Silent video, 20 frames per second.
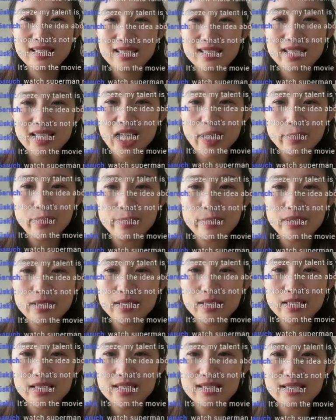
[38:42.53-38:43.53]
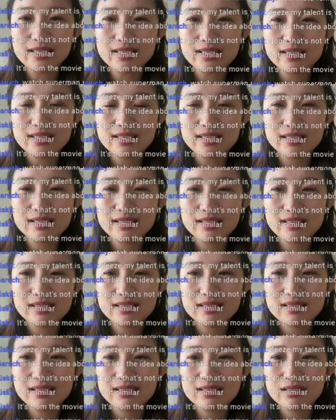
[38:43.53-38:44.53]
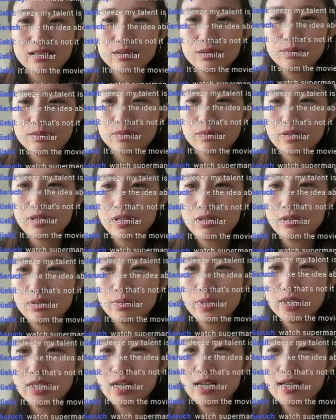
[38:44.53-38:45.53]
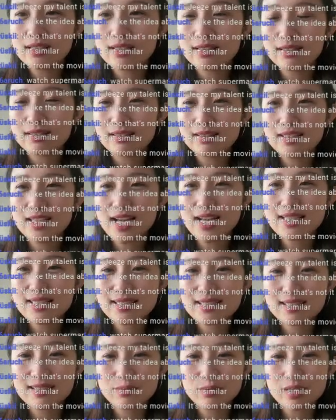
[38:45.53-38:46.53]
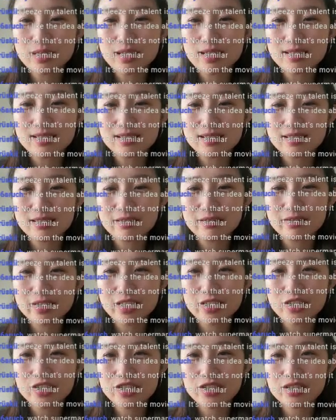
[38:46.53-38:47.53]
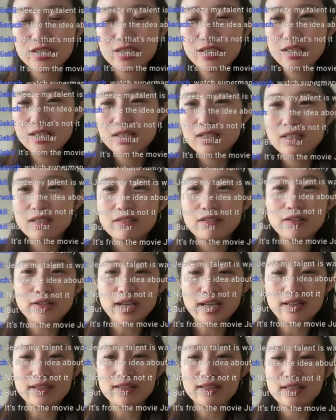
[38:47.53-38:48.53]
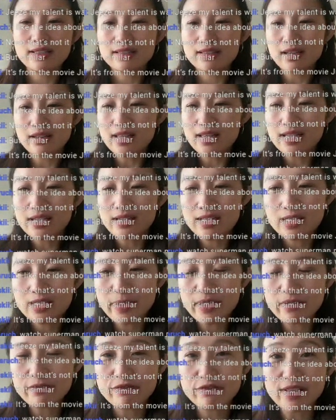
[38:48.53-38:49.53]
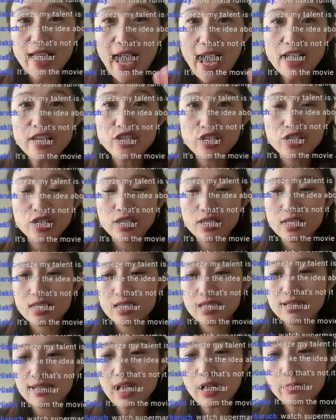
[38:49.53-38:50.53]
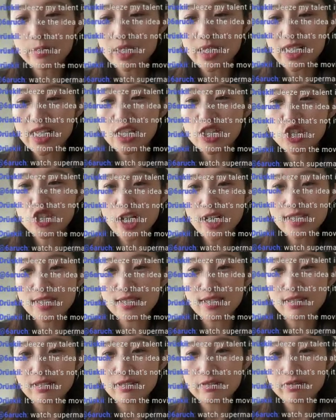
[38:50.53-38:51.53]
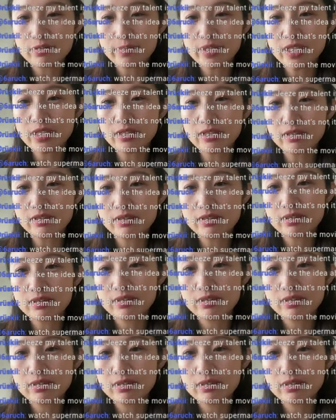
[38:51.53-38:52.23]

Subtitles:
Capabilities. Oh, we're done. Yes, we're done. Finish. Okay, now that it's been flashed, now I'm going to eject it from here.